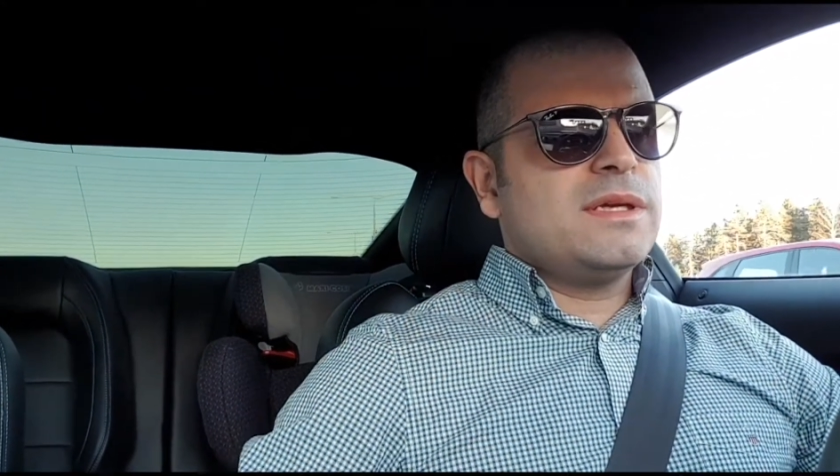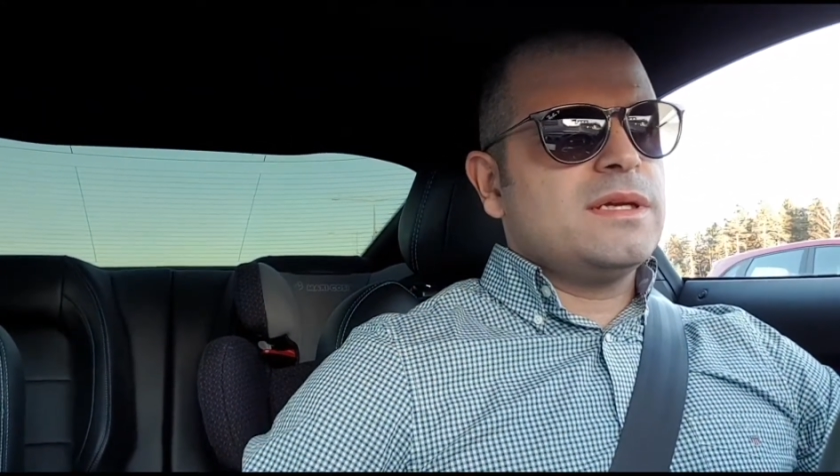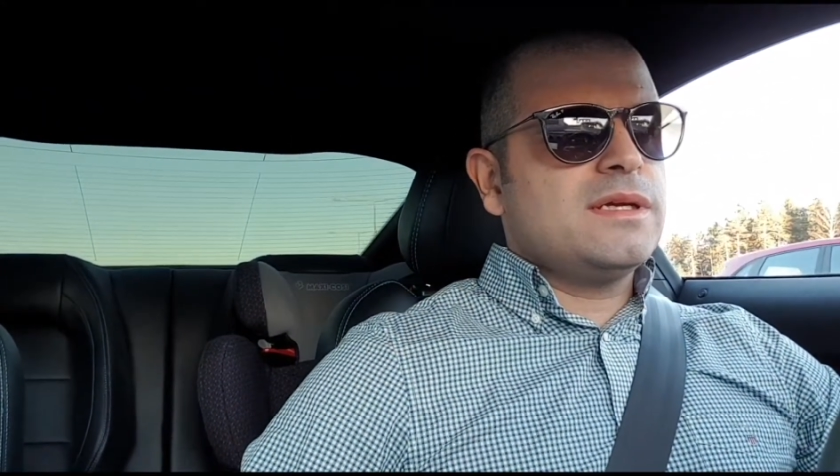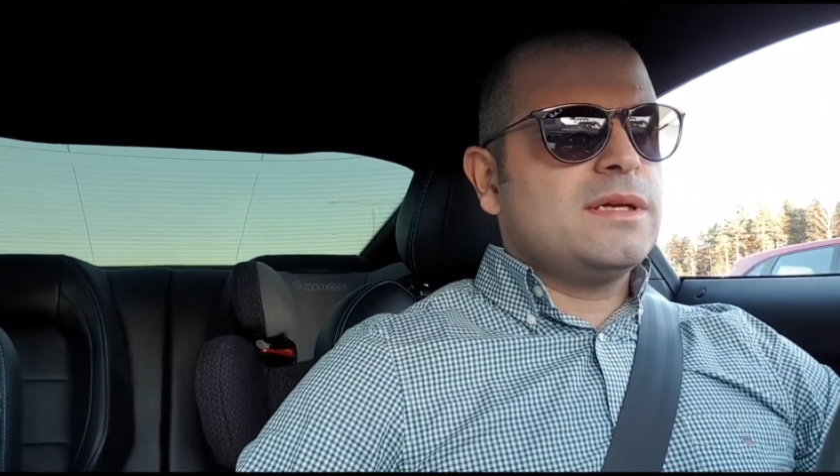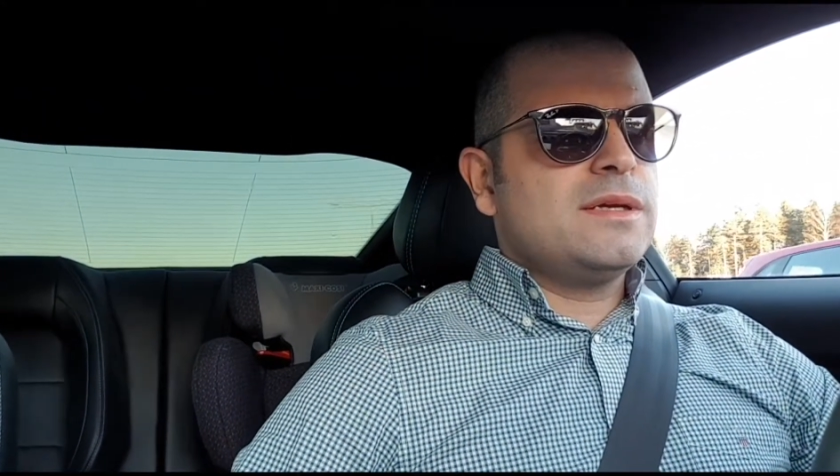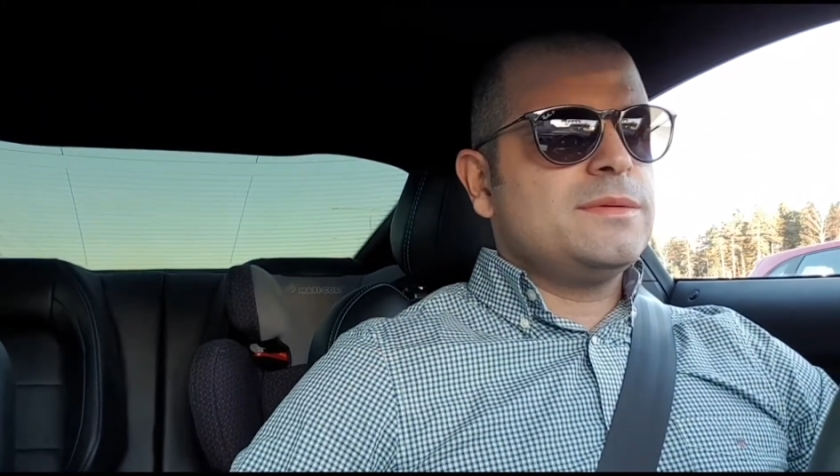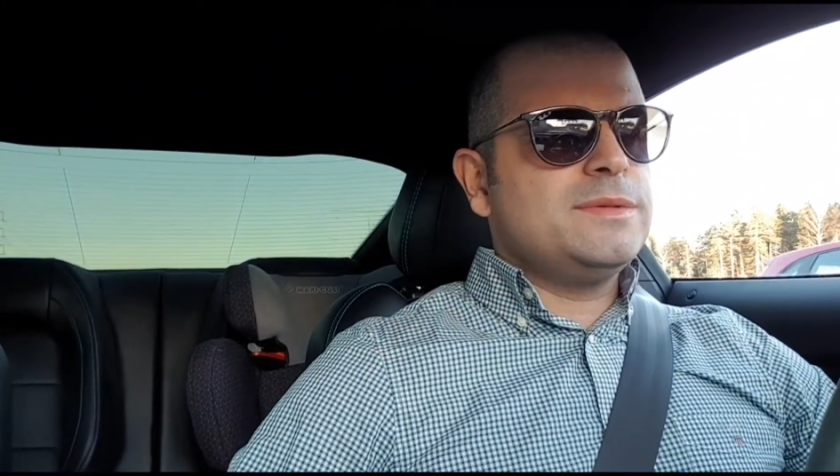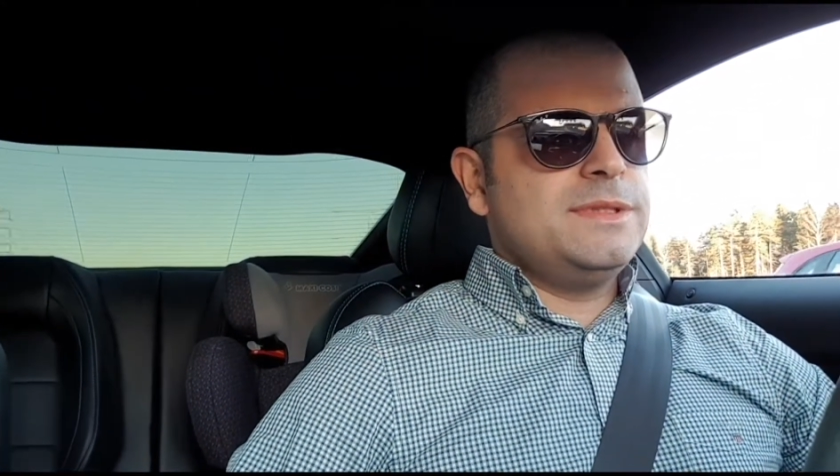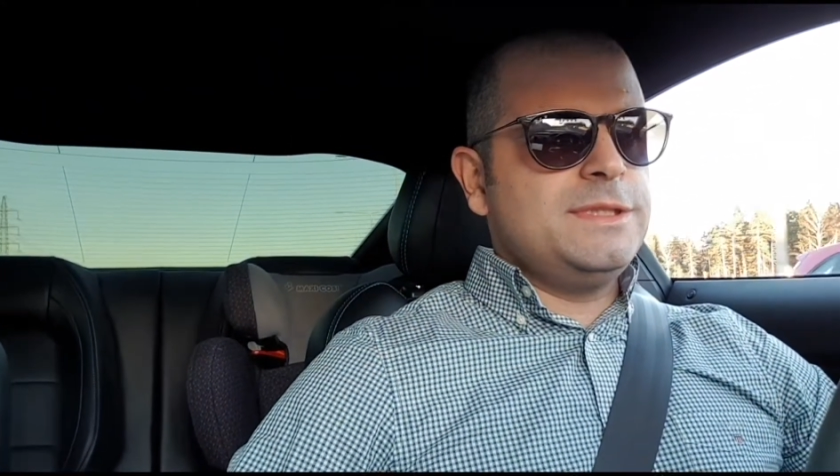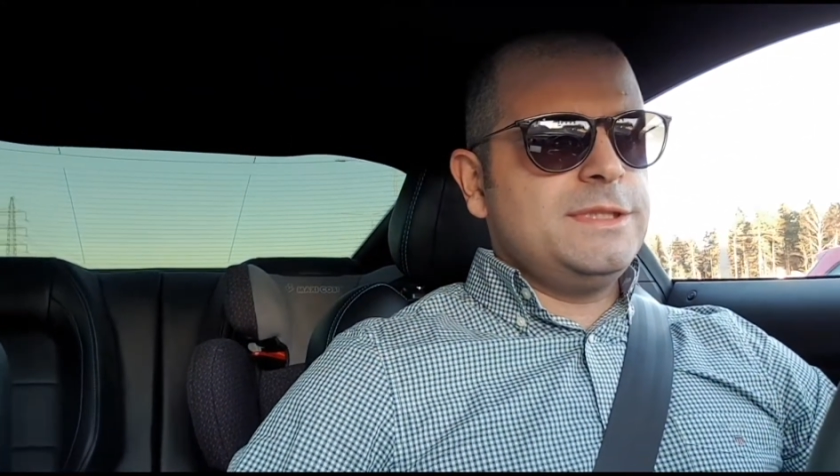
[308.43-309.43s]

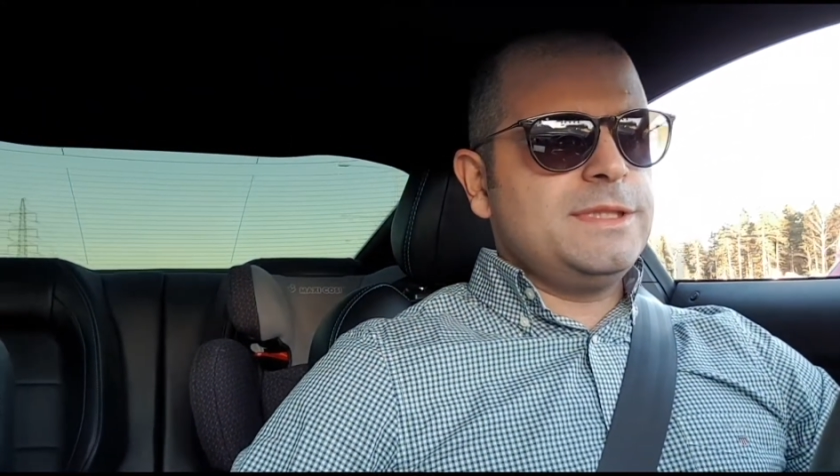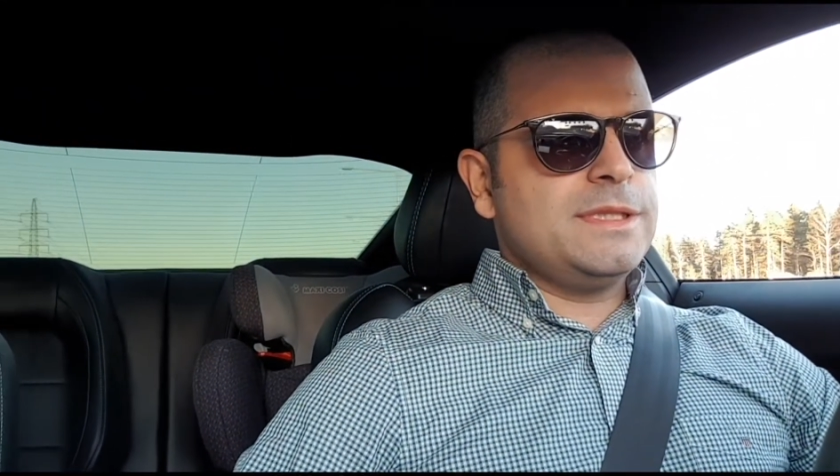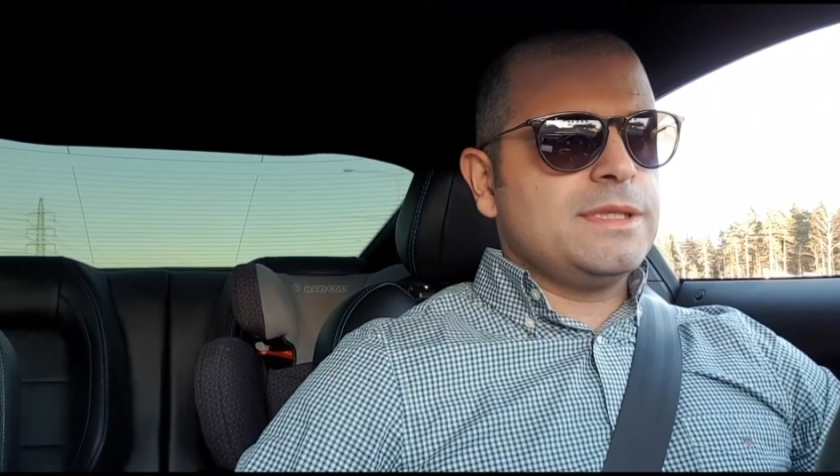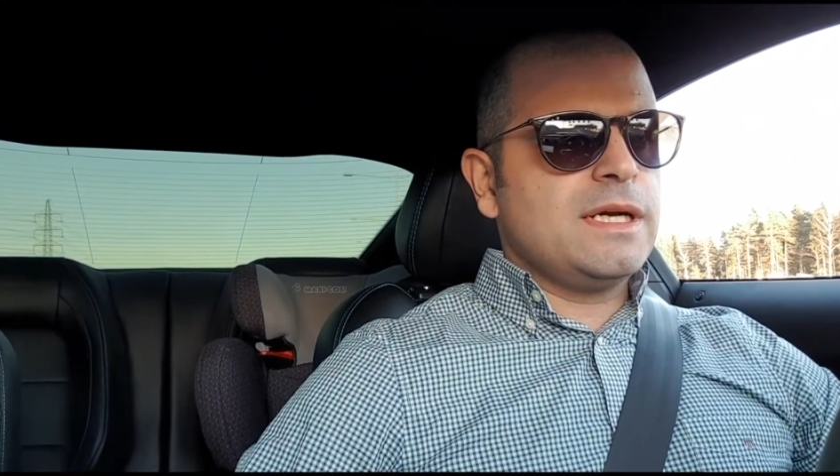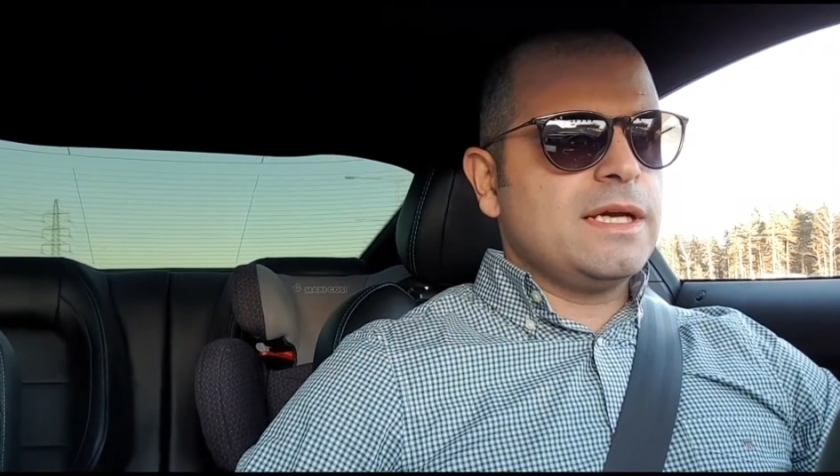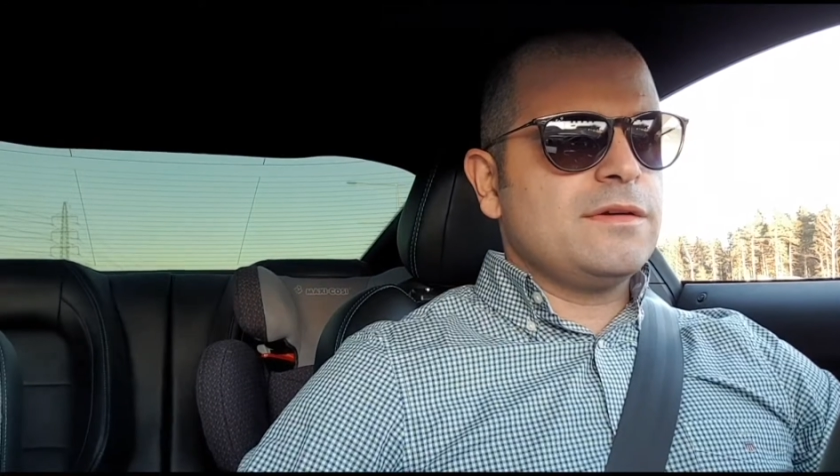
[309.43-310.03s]
I